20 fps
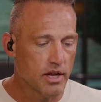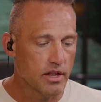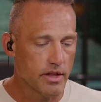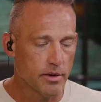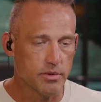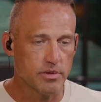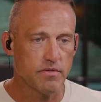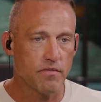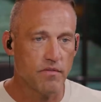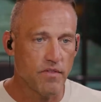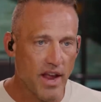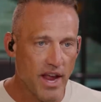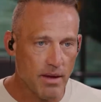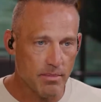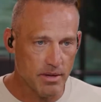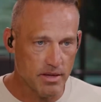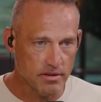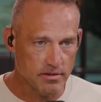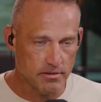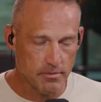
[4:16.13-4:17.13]
There was
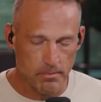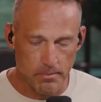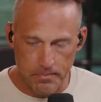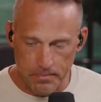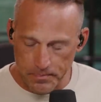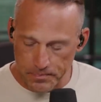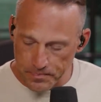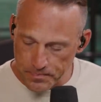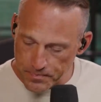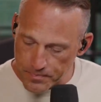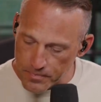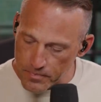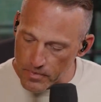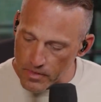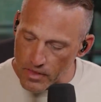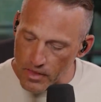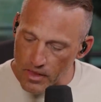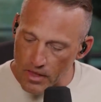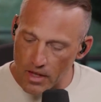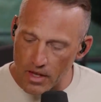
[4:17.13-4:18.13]
famines
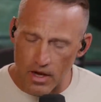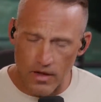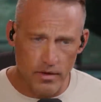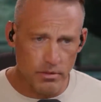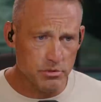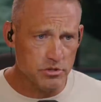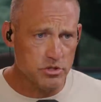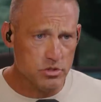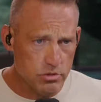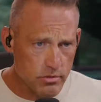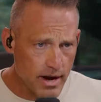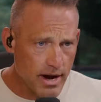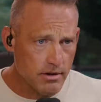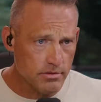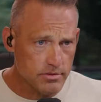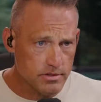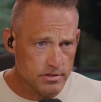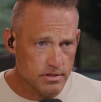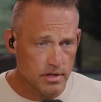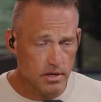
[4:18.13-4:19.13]
uh, there was
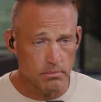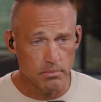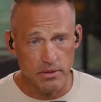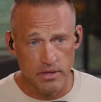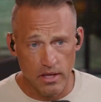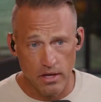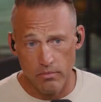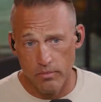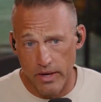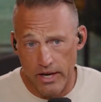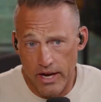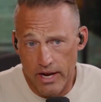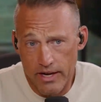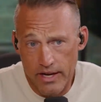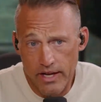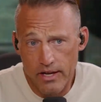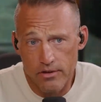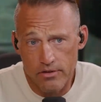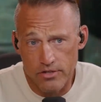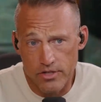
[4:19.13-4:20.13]
droughts, but then we got
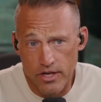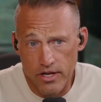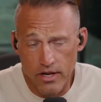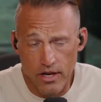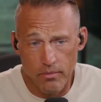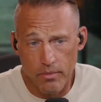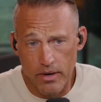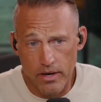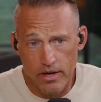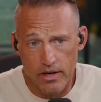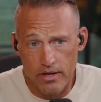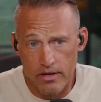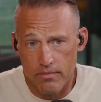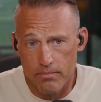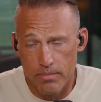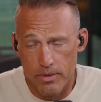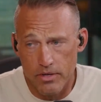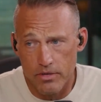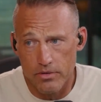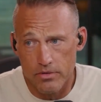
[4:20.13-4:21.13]
energy and we
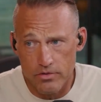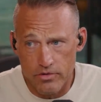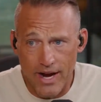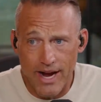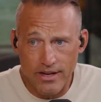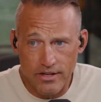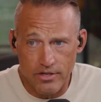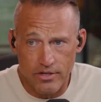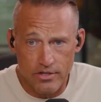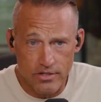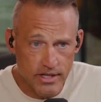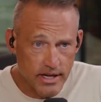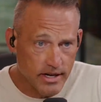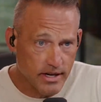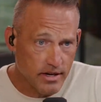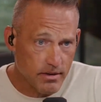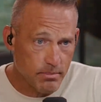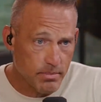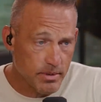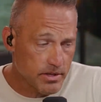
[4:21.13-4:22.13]
could build tractors that
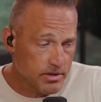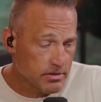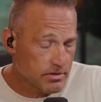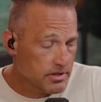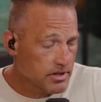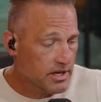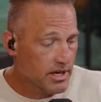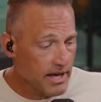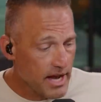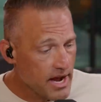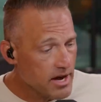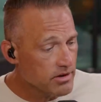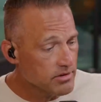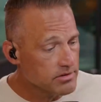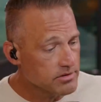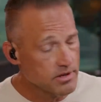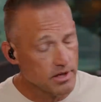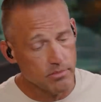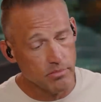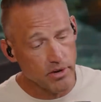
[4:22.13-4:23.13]
could build
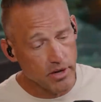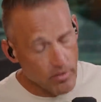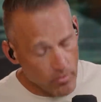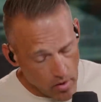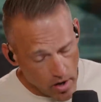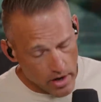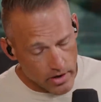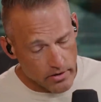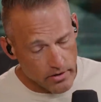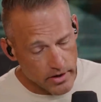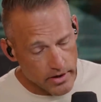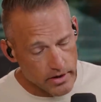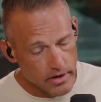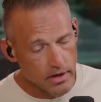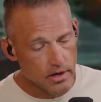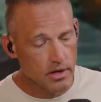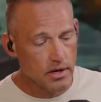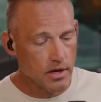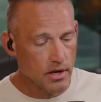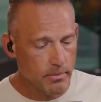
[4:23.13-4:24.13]
canals and bring water in.
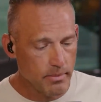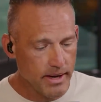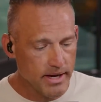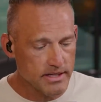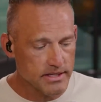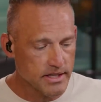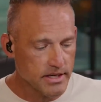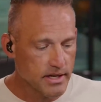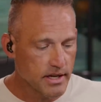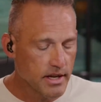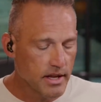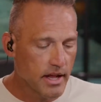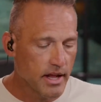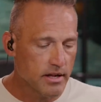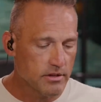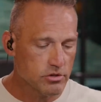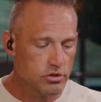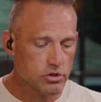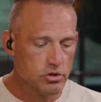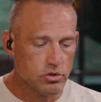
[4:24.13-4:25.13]
Amazing. And
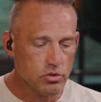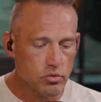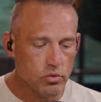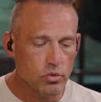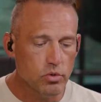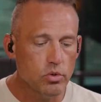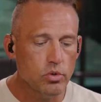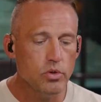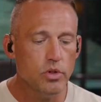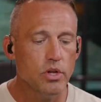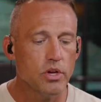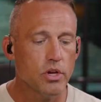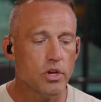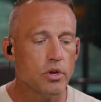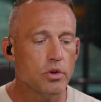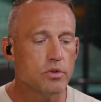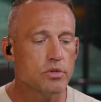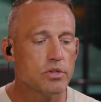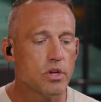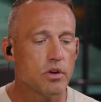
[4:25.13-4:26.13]
it's through the
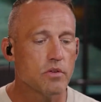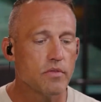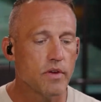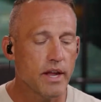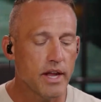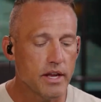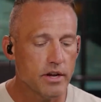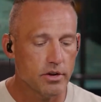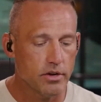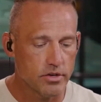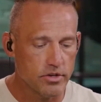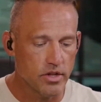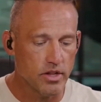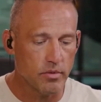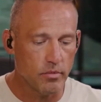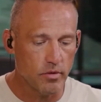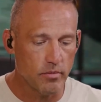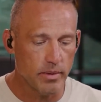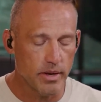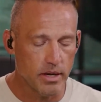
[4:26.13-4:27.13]
use of energy that
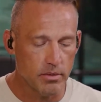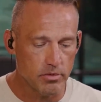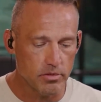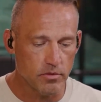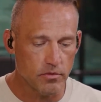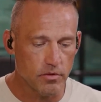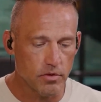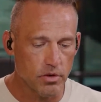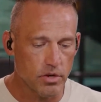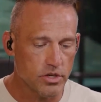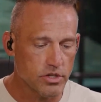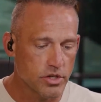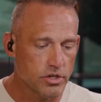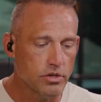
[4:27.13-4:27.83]
we've been able to flourish.